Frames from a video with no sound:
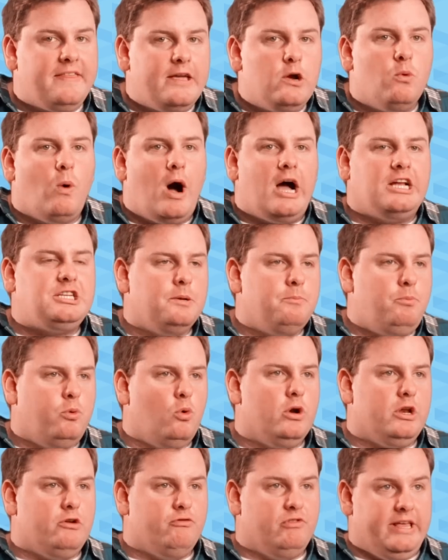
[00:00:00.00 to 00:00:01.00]
I think watching
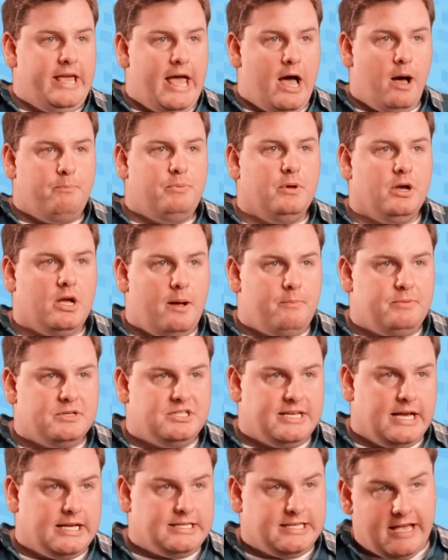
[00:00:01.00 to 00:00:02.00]
porn can really help a
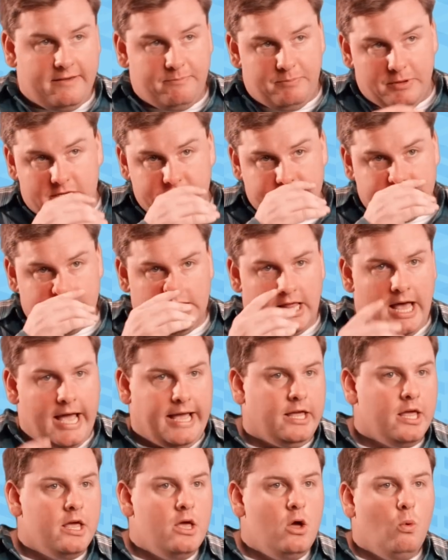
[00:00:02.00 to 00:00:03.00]
couple's sex life because it
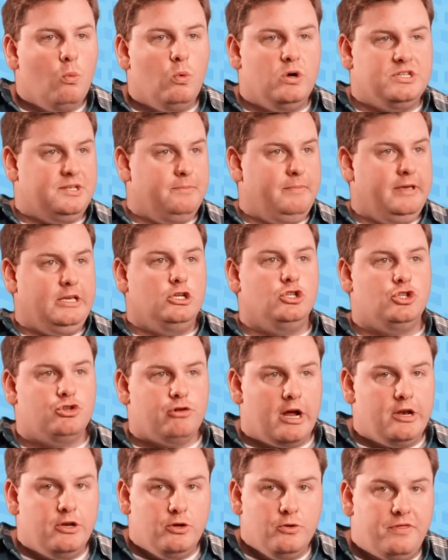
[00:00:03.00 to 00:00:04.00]
like wants to make you
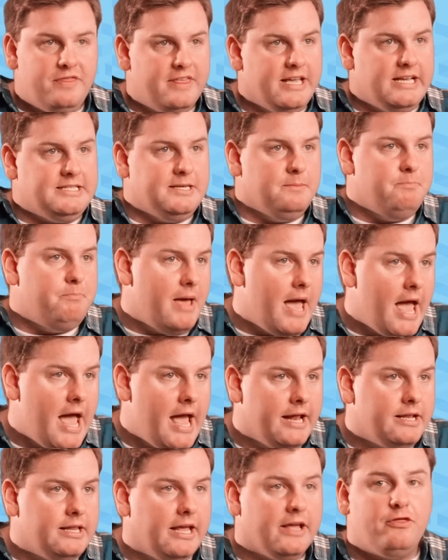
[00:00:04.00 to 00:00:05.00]
try new things in
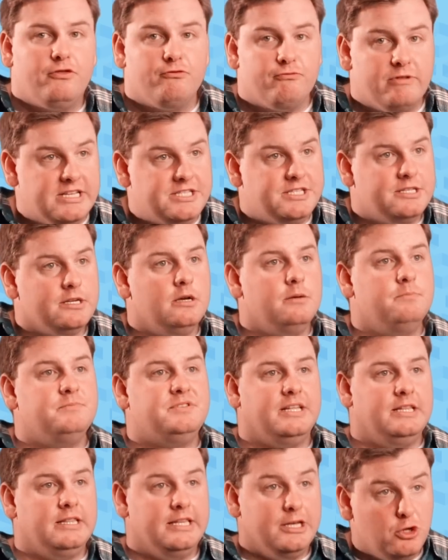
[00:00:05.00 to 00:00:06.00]
bed, like
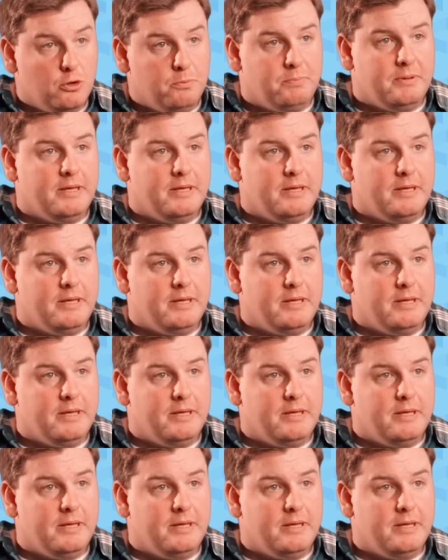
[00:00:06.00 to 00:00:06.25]
threesomes and little